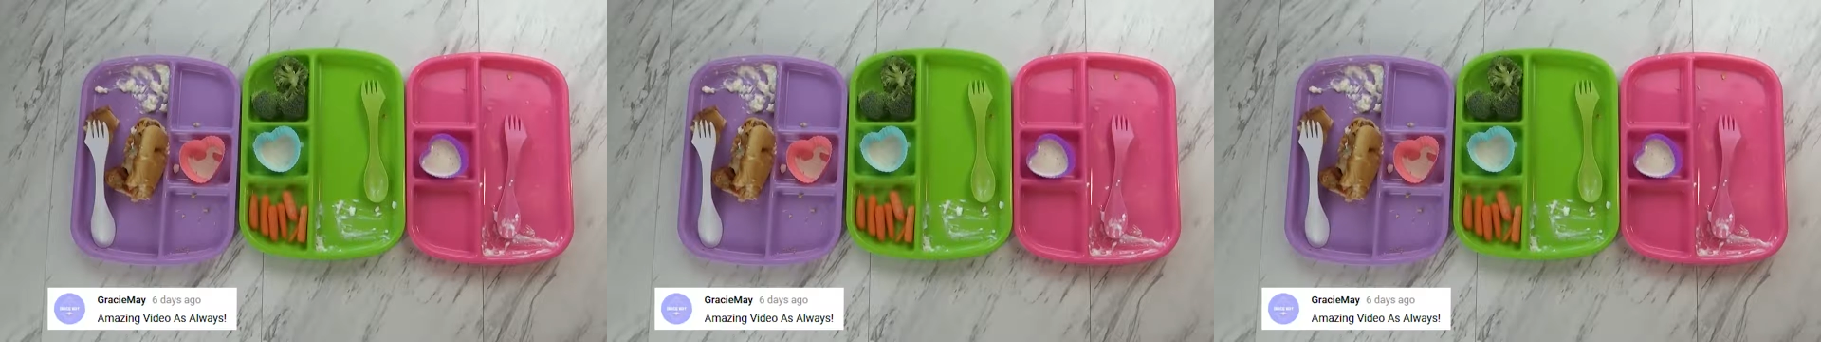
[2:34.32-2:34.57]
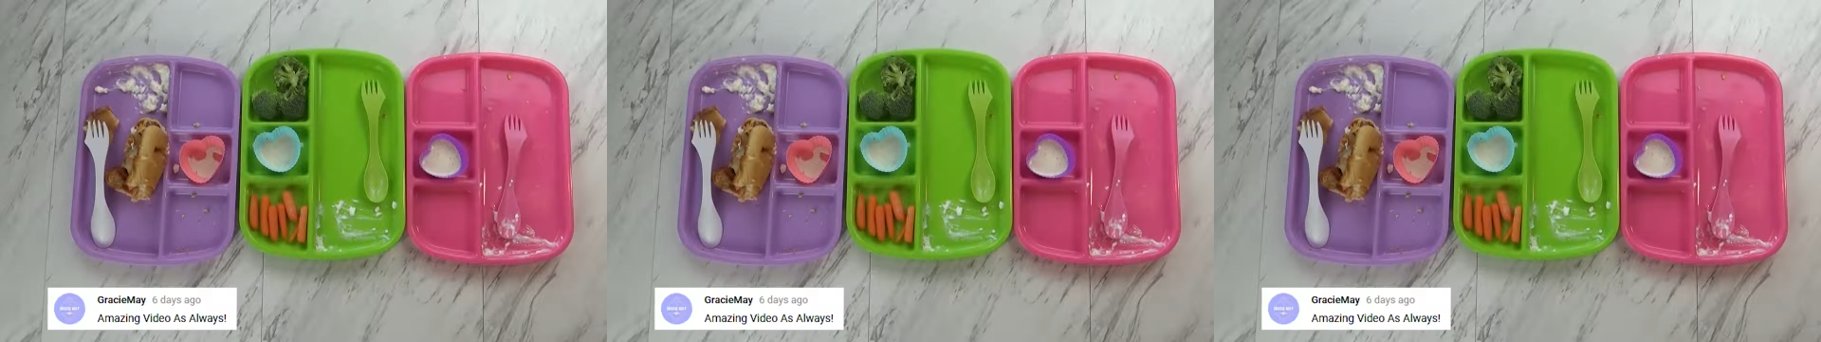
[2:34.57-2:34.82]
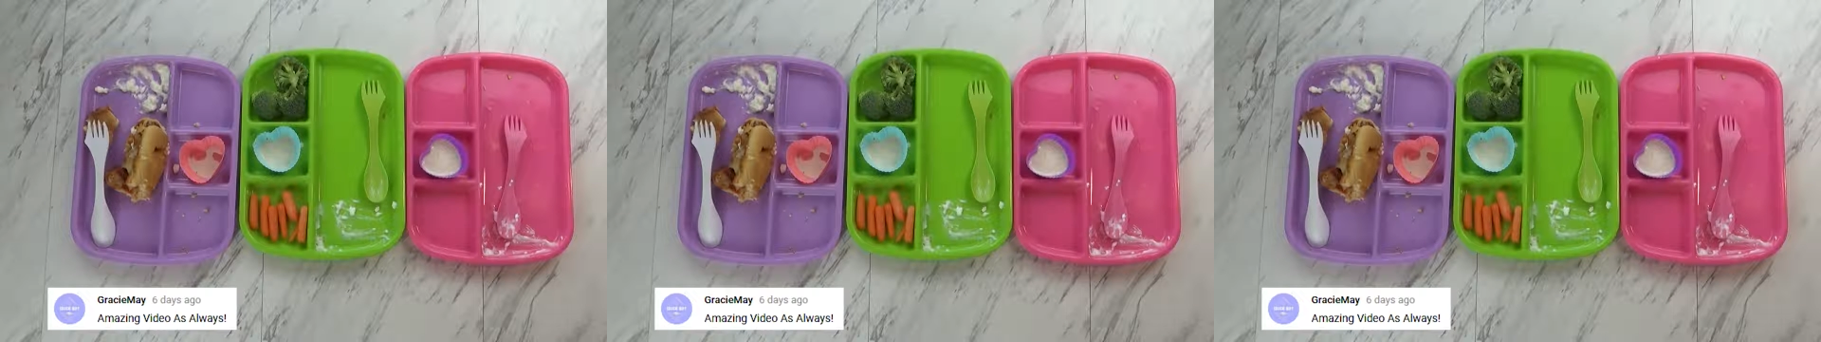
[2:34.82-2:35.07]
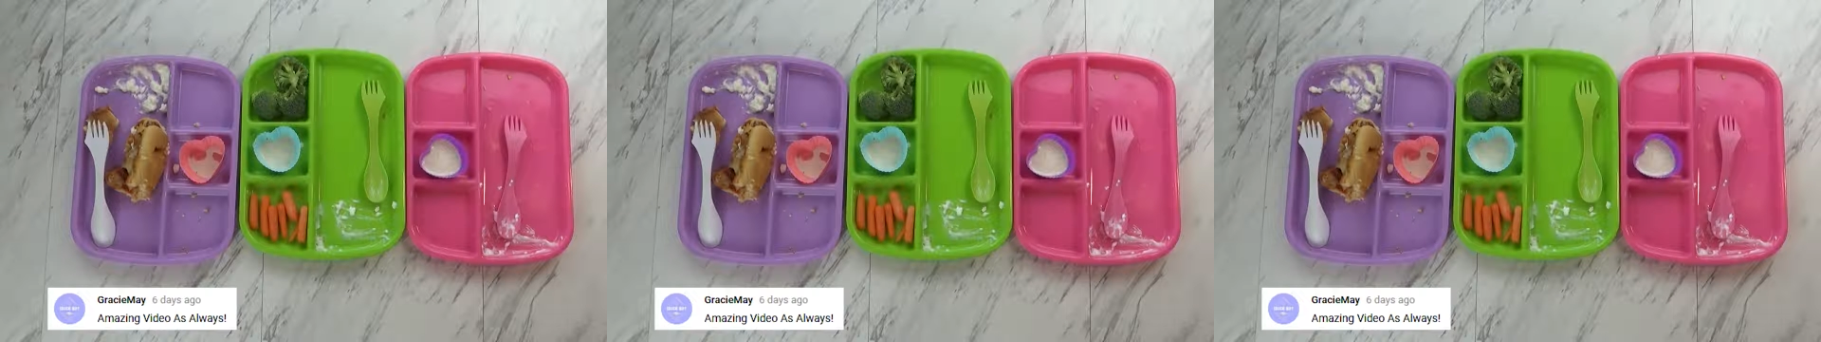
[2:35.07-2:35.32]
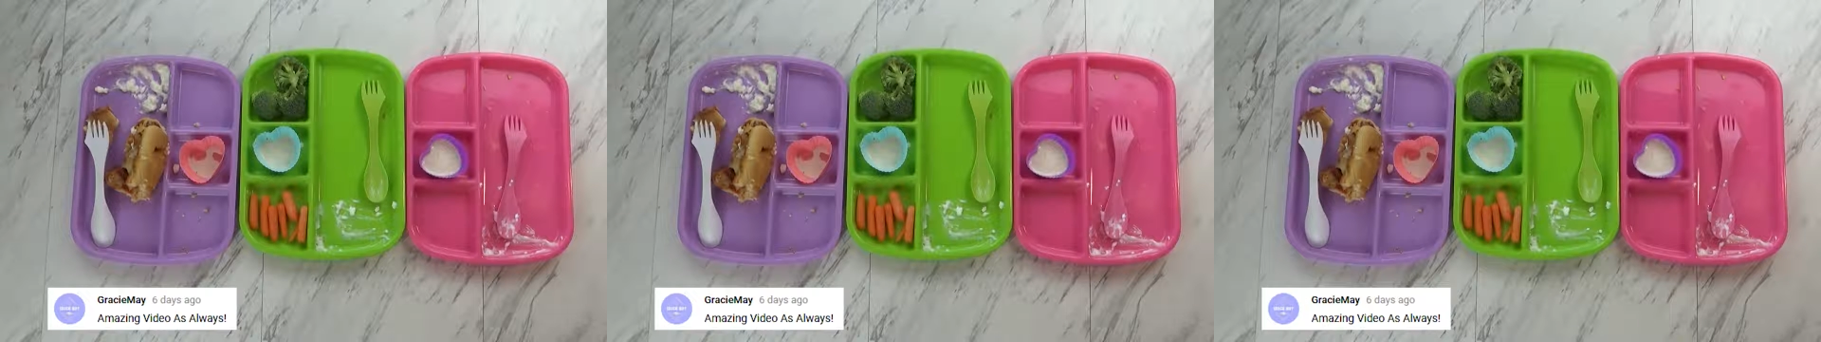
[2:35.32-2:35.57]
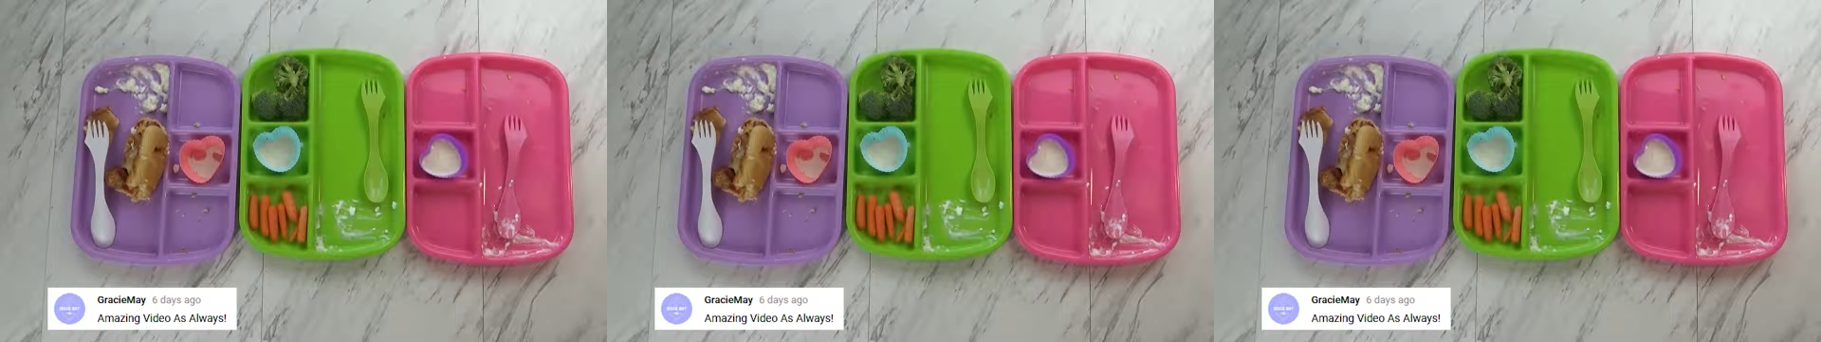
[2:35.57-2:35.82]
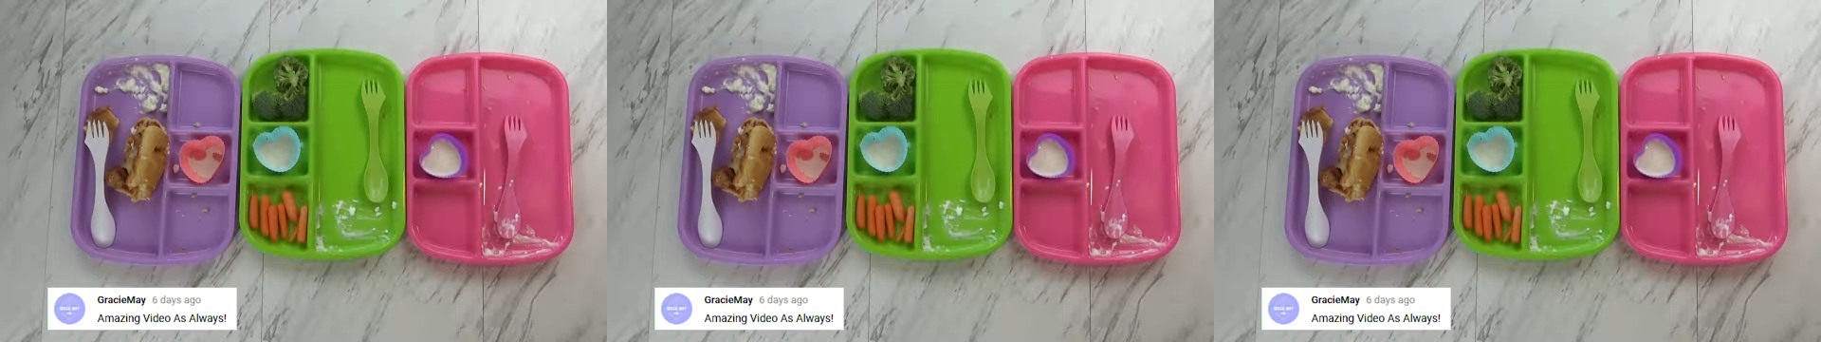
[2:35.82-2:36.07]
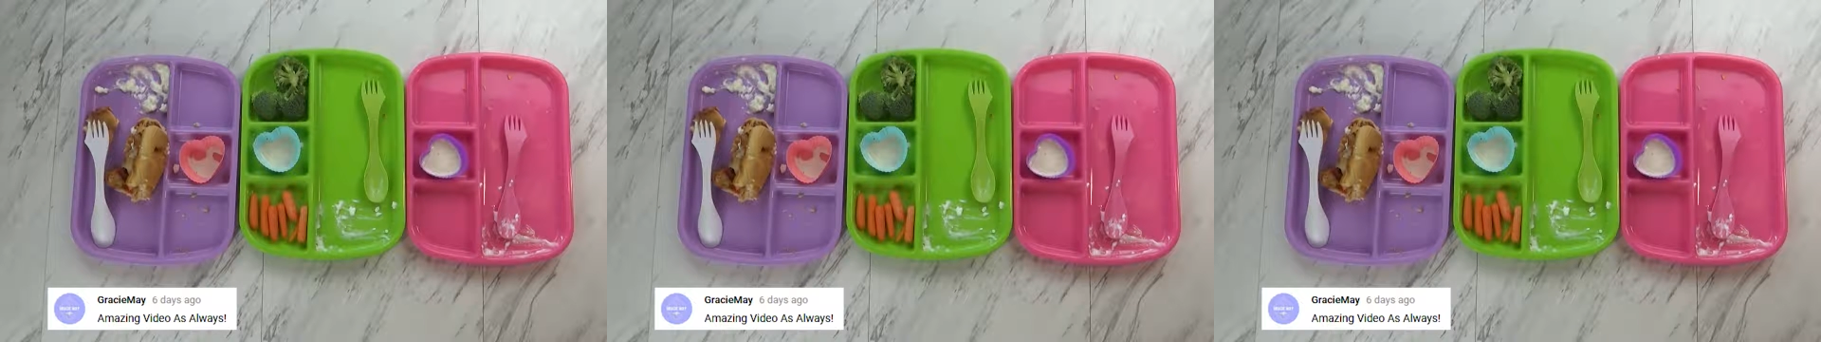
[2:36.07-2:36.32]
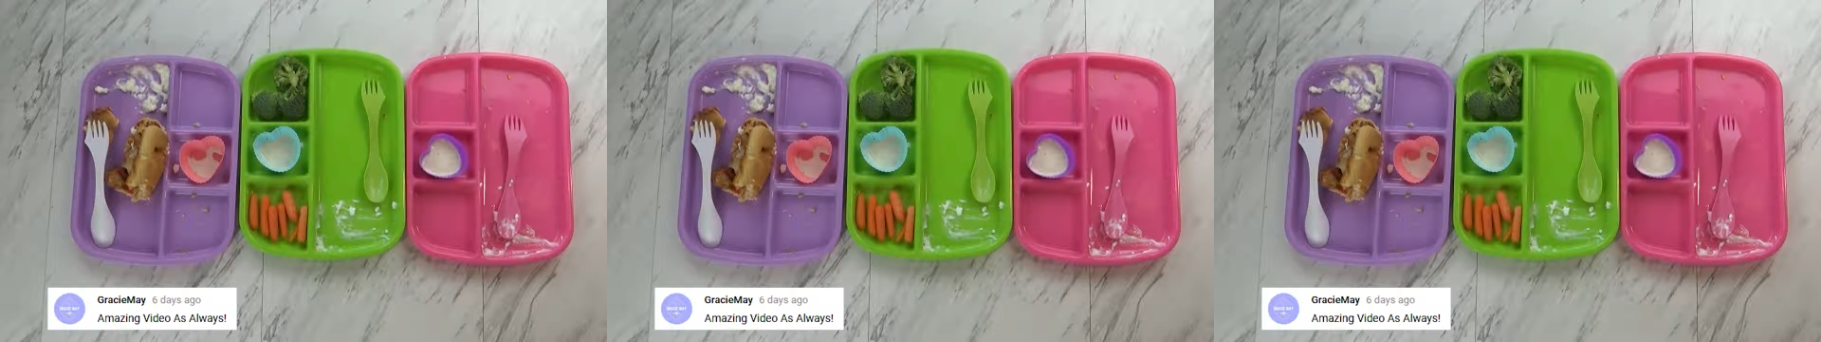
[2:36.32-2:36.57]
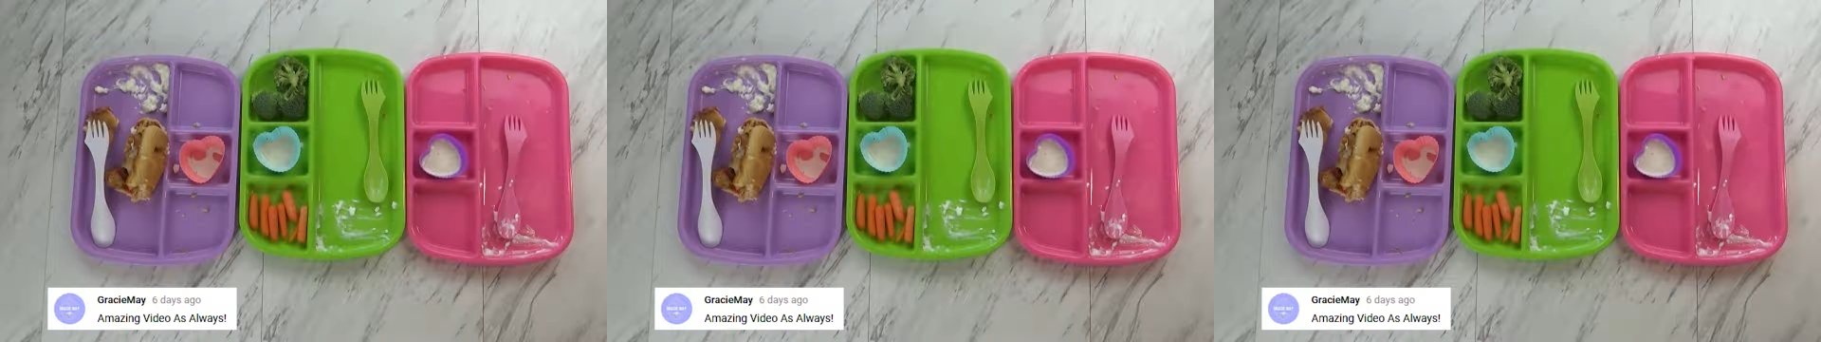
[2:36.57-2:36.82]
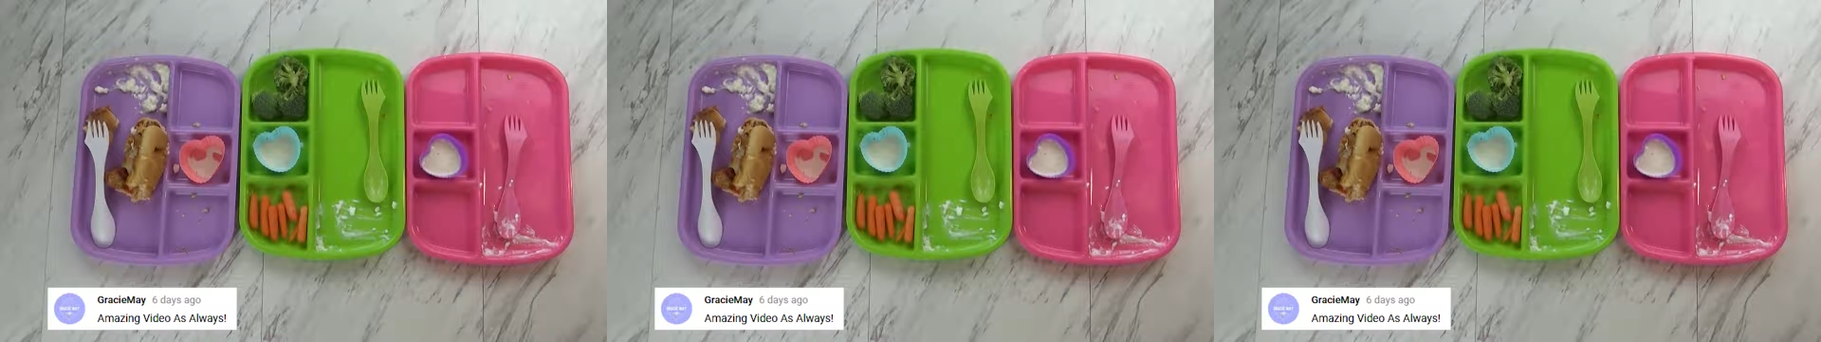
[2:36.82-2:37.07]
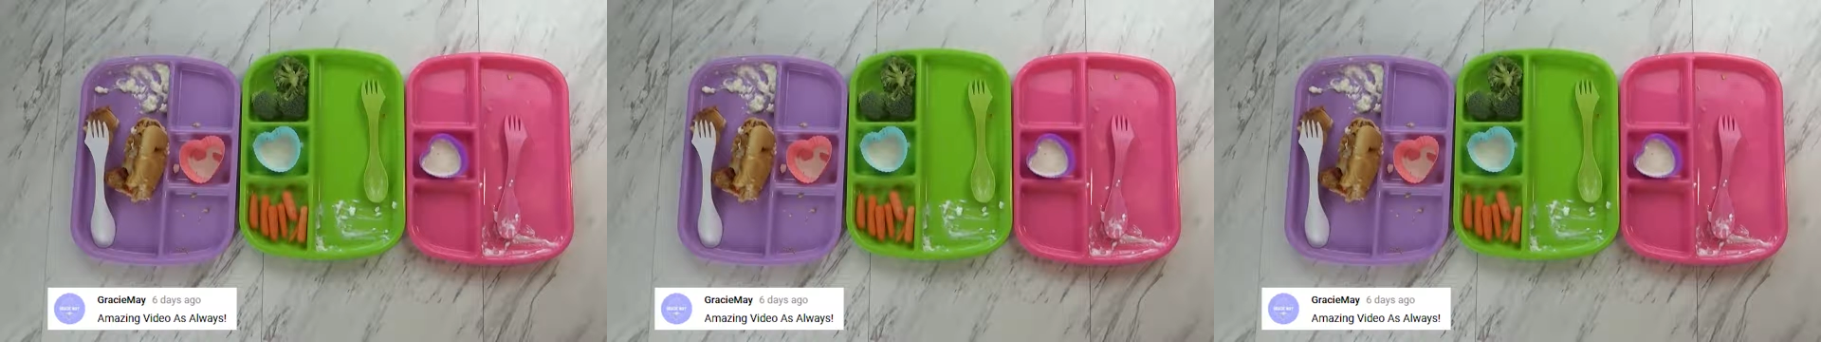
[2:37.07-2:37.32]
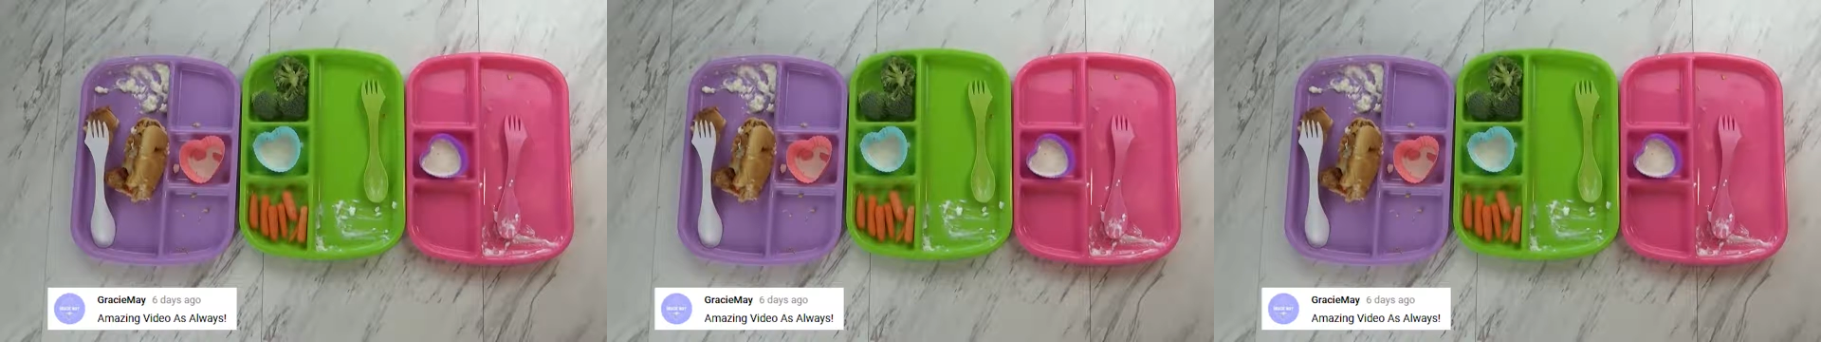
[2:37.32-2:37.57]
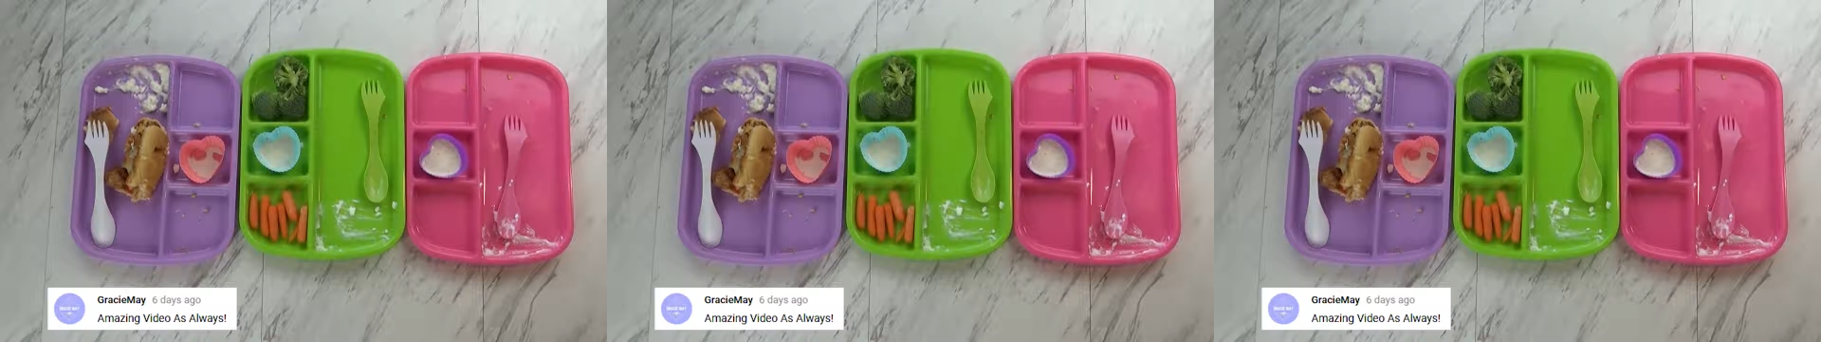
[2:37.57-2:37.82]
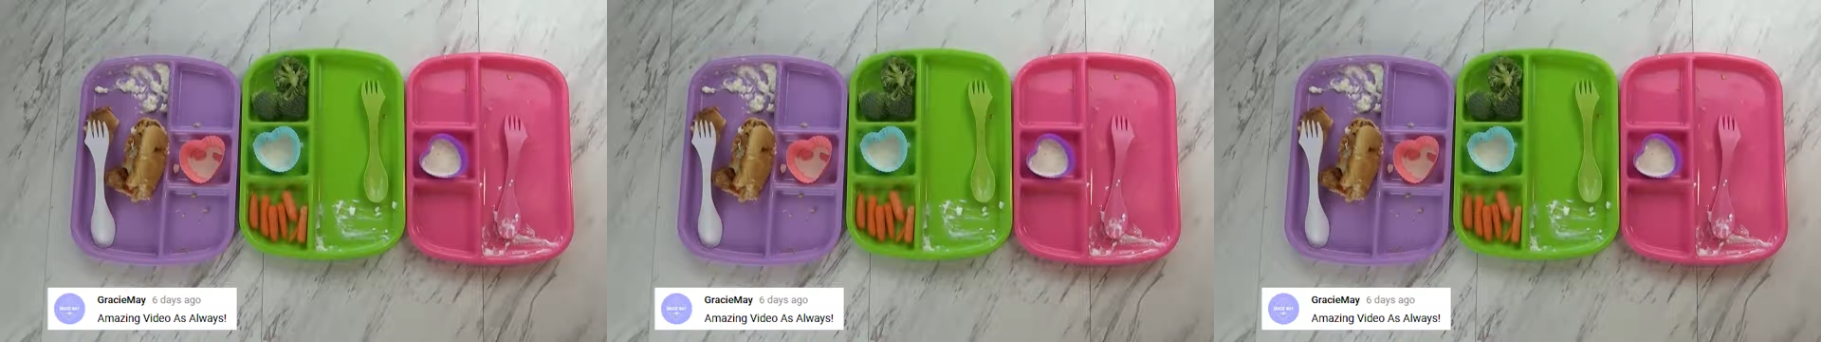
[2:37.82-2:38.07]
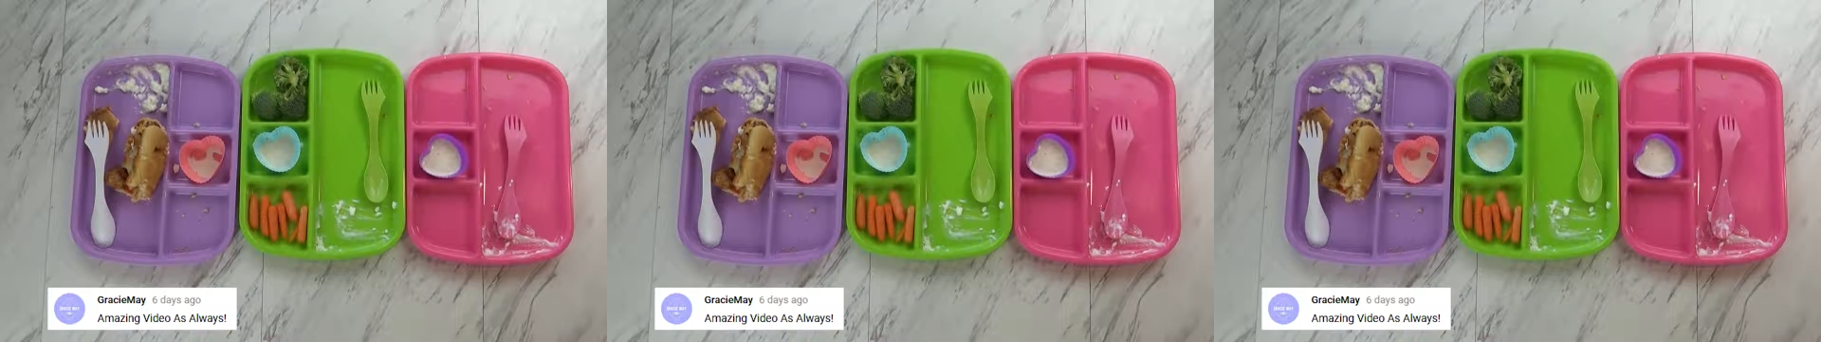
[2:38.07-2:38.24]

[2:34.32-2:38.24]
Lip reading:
(no speaker visible)